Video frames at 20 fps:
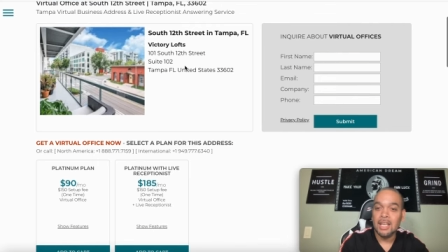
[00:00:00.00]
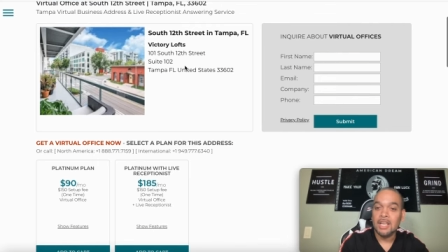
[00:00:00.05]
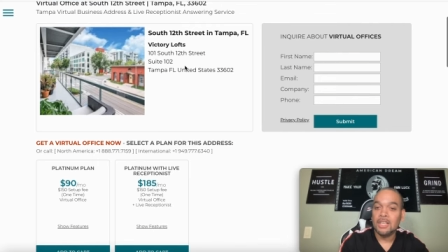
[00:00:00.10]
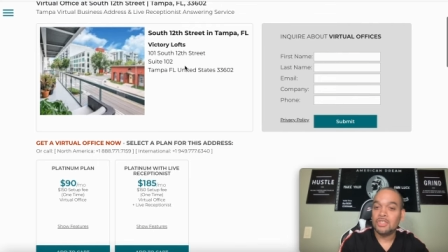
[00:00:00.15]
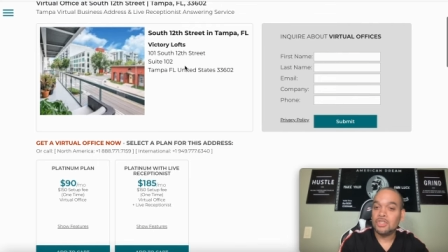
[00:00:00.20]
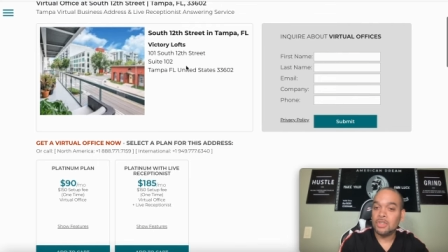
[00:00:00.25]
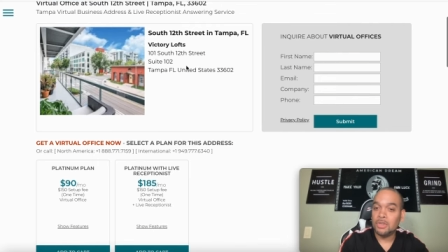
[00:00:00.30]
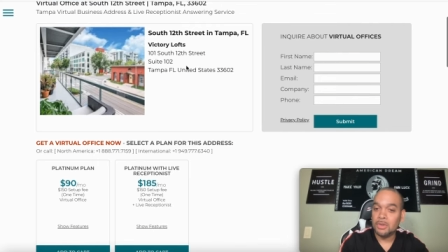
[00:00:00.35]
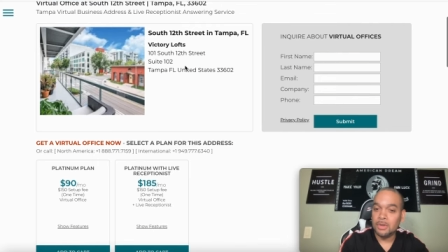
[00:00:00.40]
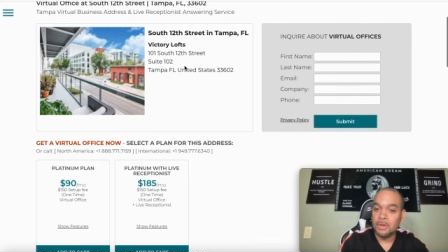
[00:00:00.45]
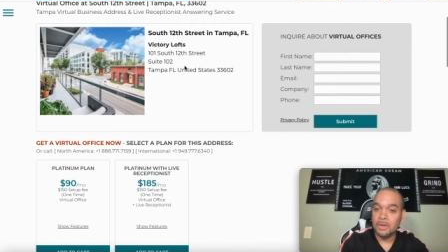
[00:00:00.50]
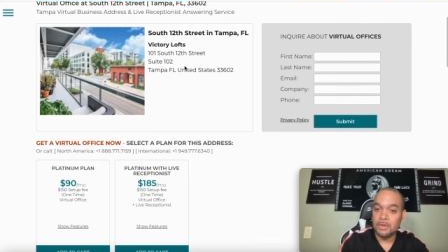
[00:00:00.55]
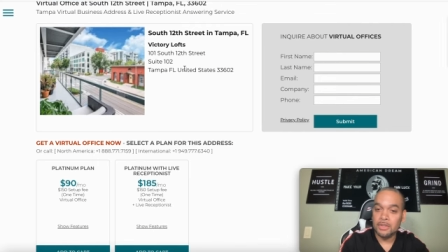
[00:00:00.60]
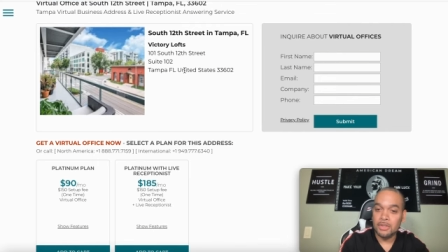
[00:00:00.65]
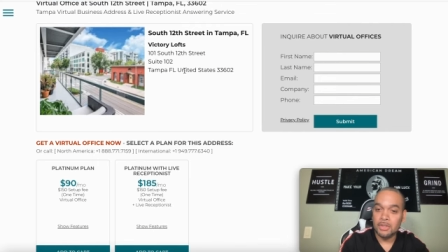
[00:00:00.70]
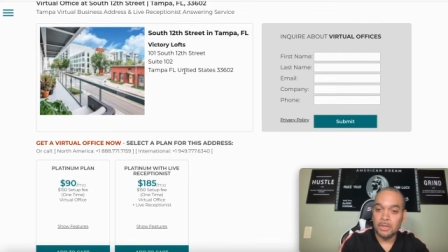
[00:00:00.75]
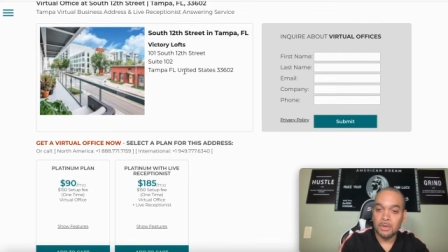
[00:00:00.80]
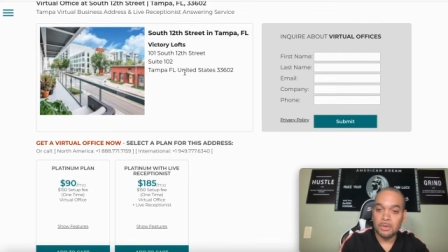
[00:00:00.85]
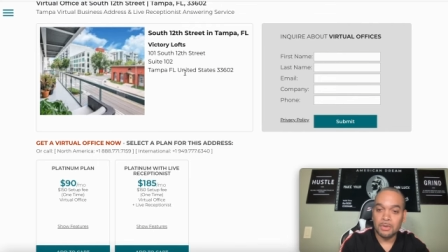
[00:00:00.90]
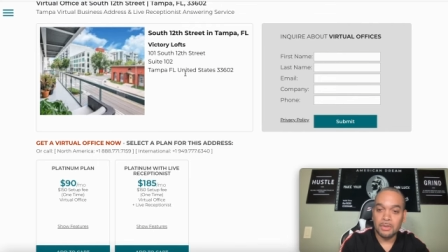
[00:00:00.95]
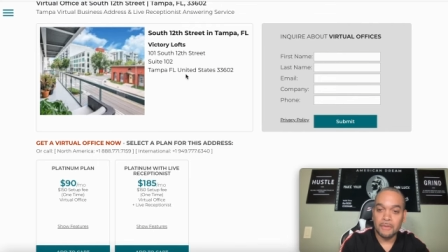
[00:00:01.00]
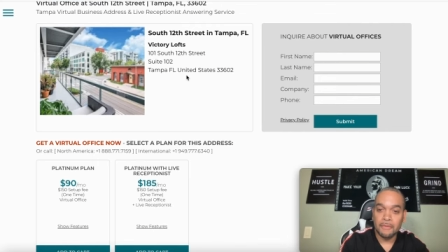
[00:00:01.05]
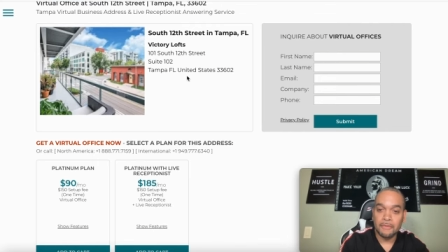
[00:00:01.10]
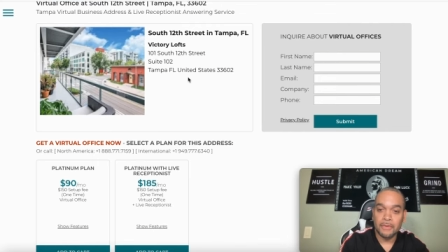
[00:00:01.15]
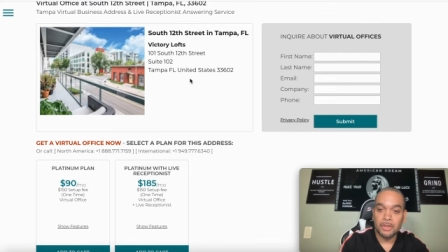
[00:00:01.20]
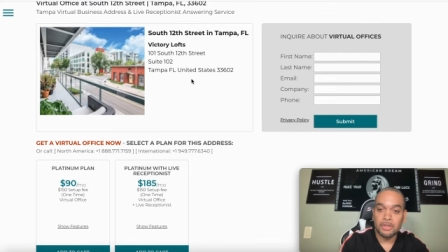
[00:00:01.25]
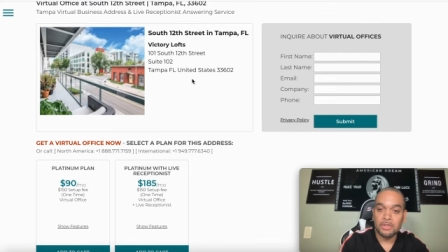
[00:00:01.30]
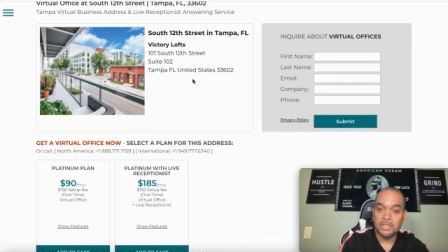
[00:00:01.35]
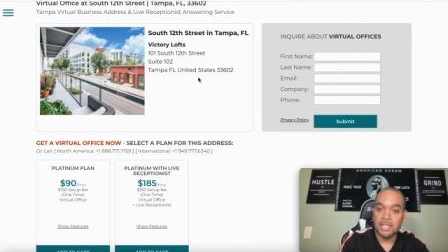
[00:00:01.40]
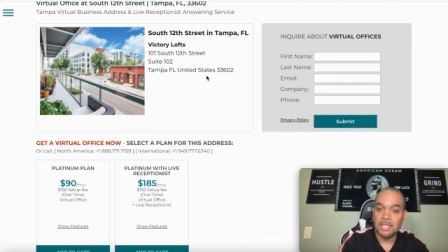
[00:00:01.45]
So the, you know, the
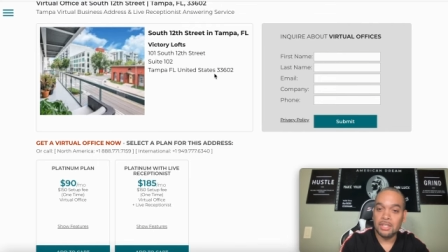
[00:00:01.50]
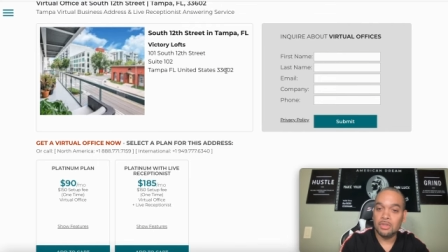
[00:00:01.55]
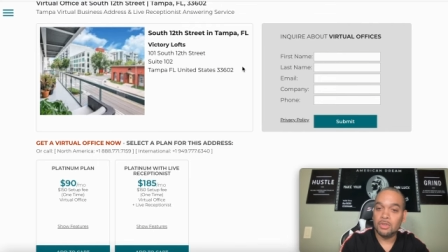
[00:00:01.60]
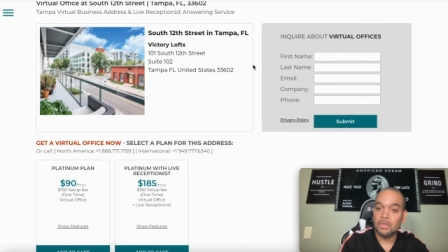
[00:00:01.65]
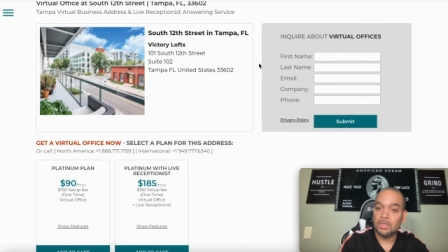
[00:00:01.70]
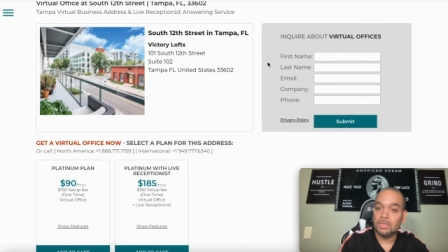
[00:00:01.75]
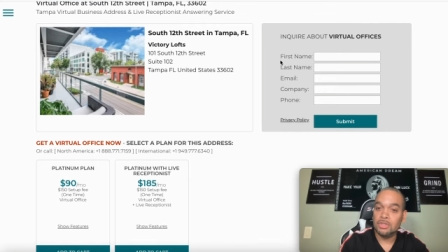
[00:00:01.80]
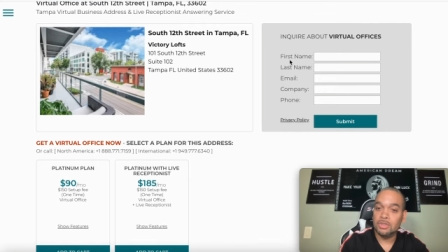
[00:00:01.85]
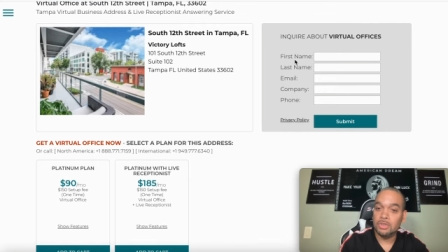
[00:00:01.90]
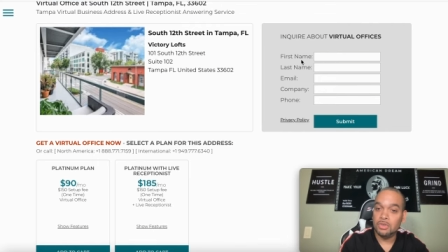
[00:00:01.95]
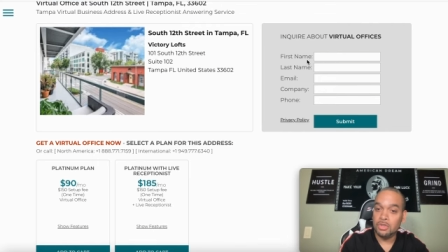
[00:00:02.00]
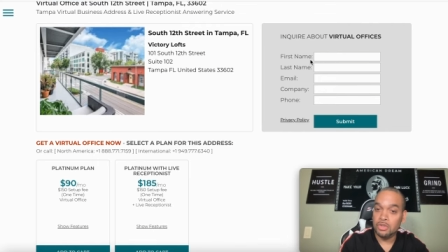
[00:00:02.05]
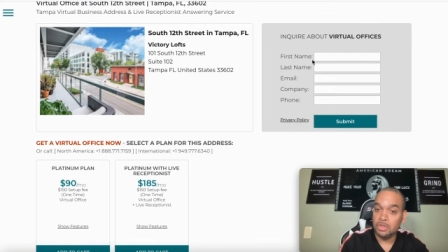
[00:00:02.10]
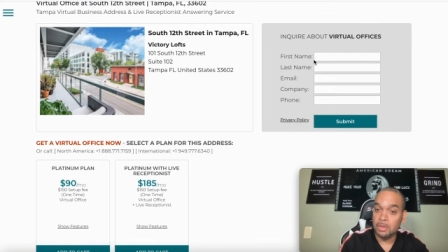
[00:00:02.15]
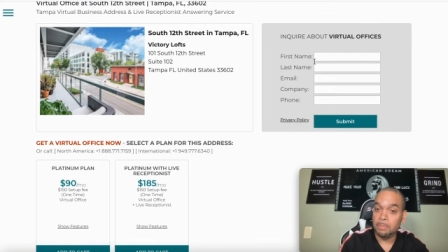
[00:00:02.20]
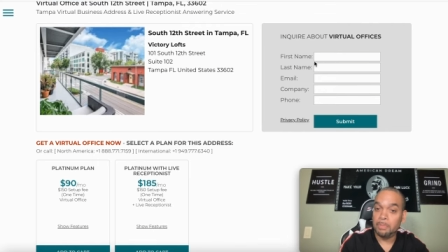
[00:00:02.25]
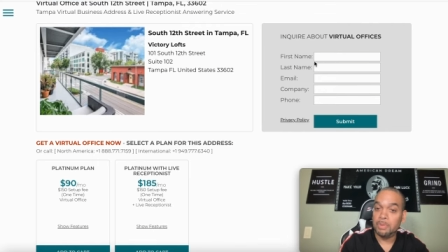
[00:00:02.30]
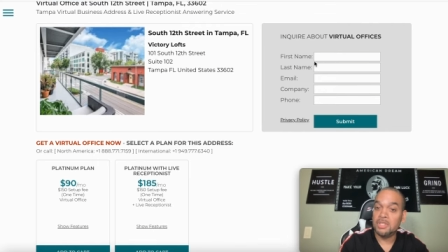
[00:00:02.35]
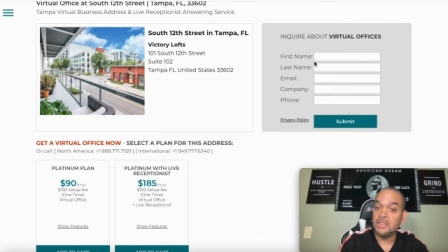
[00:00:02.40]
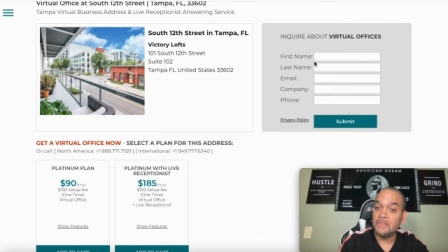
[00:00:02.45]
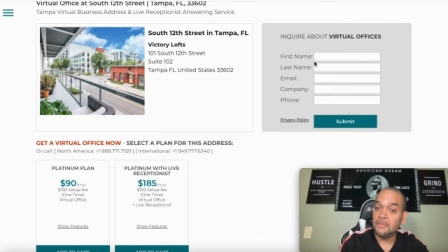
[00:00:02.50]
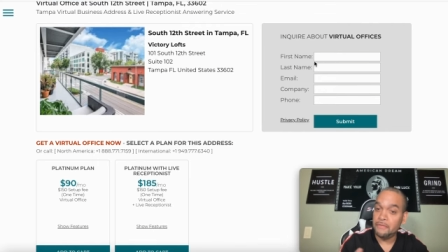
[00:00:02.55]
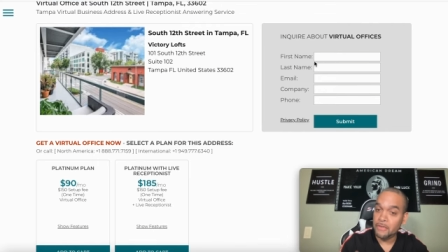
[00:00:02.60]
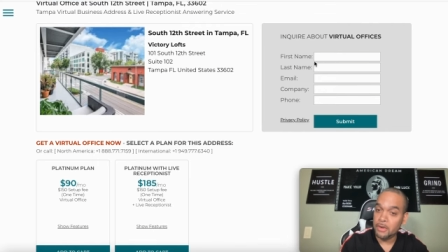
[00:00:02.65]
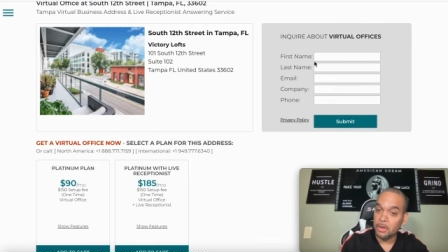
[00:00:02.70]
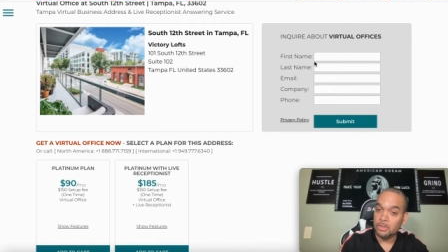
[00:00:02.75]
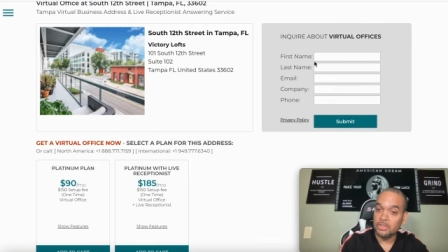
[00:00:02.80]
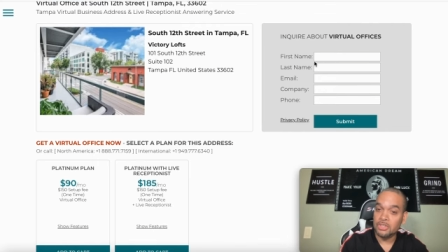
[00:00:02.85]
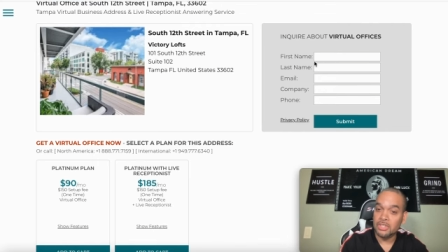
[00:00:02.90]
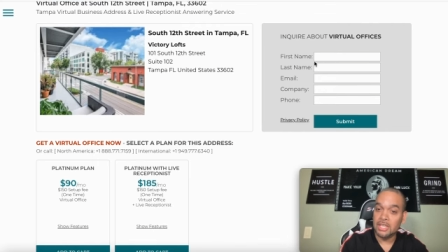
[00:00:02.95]
first thing you're gonna do, you're gonna put your
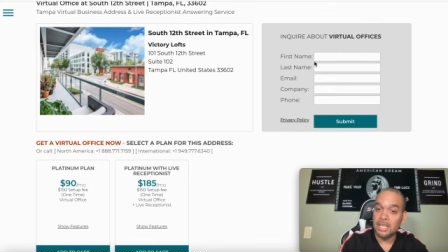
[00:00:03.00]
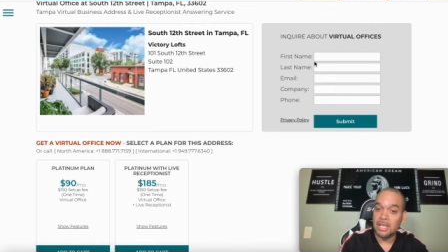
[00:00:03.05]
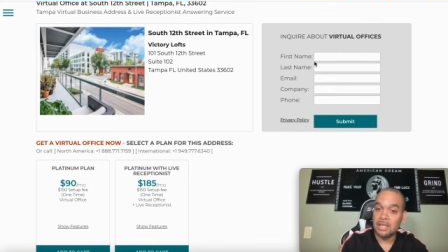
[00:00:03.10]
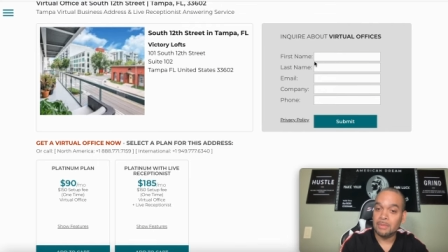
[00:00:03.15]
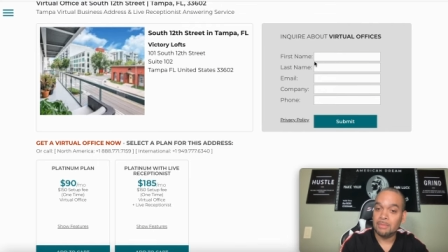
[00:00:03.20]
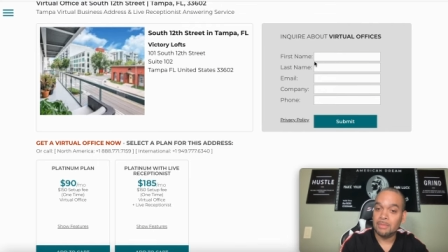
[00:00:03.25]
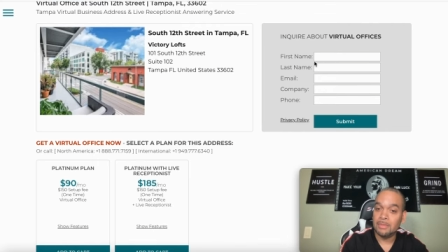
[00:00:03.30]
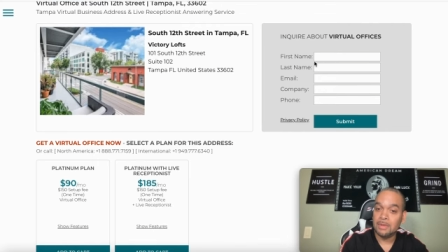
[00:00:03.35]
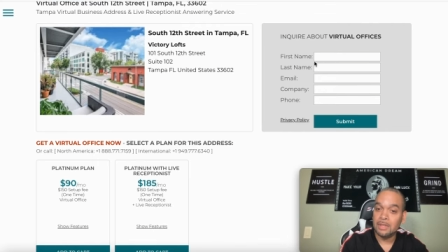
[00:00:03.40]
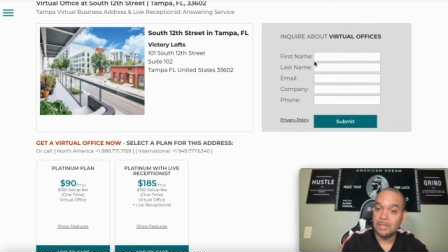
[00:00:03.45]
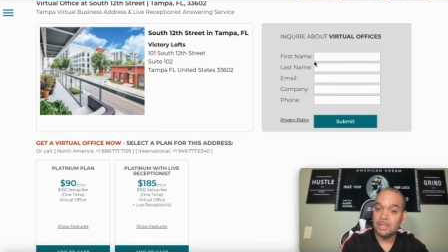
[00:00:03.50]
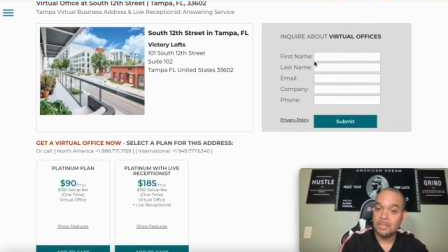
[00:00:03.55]
first name.